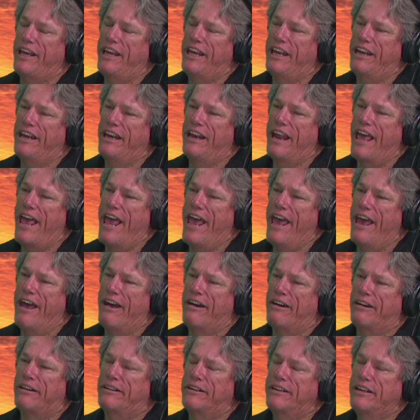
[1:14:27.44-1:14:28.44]
in
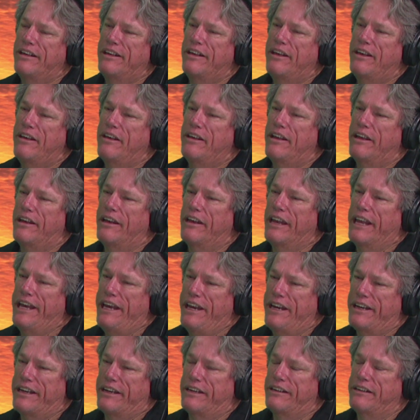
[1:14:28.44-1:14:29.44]
our
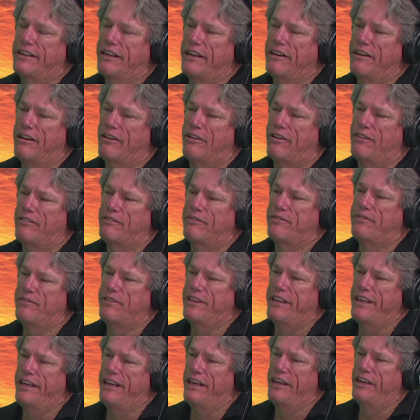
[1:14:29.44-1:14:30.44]
leader of
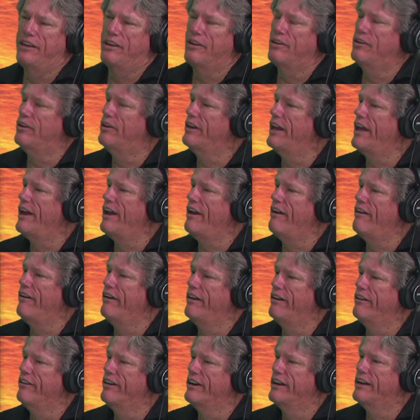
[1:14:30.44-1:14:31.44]
the Cooloola
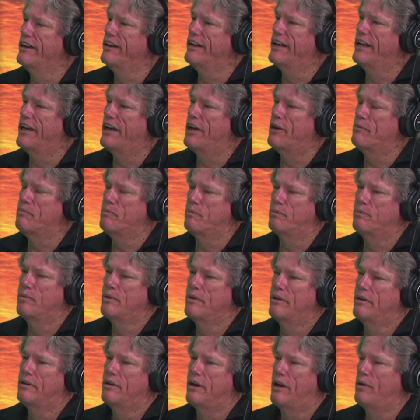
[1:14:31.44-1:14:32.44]
area, and
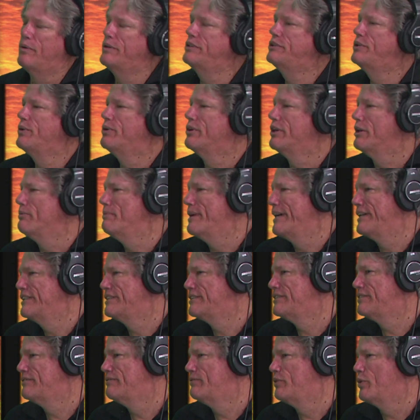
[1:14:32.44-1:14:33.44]
I wish you all the
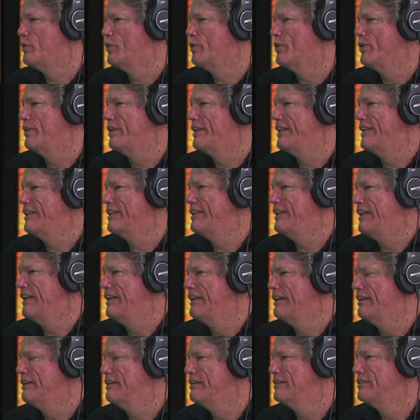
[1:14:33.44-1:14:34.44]
best for the
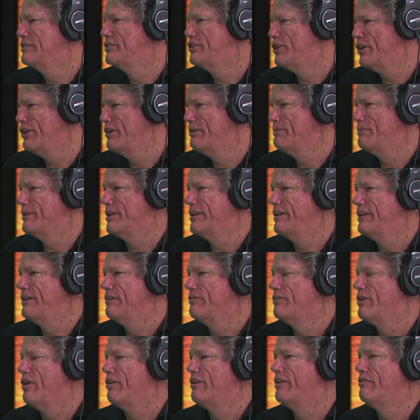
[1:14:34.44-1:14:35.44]
term that you've
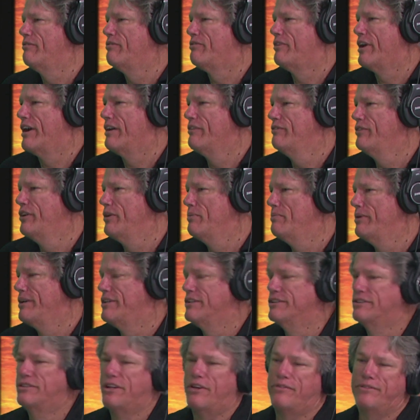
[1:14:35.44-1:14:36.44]
got in front of you,
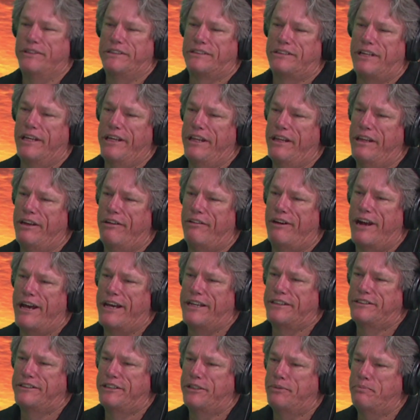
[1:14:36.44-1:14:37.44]
because obviously there are
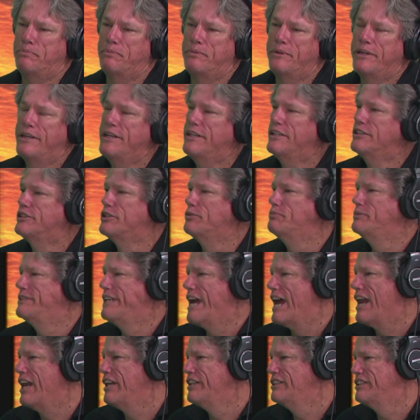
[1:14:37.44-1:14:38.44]
some
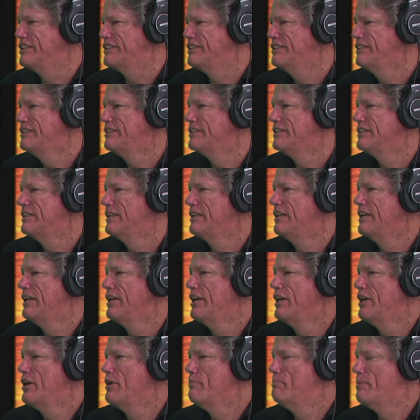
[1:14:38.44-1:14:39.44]
challenges.
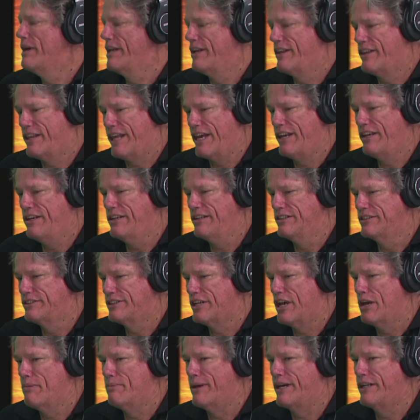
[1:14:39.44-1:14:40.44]
But thank you
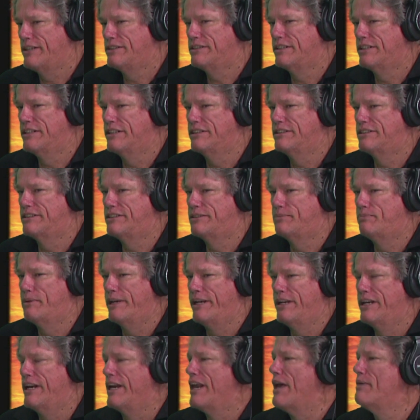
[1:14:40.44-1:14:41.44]
so much, and it's
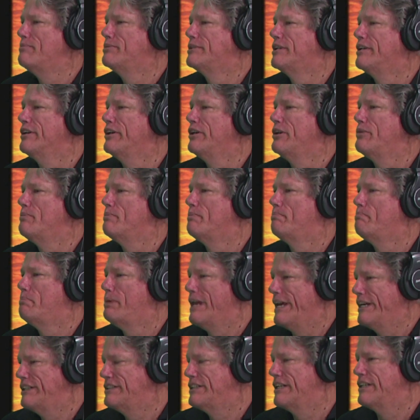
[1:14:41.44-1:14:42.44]
been an absolute
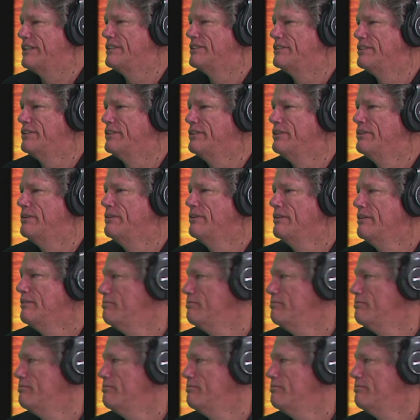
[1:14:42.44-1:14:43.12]
pleasure to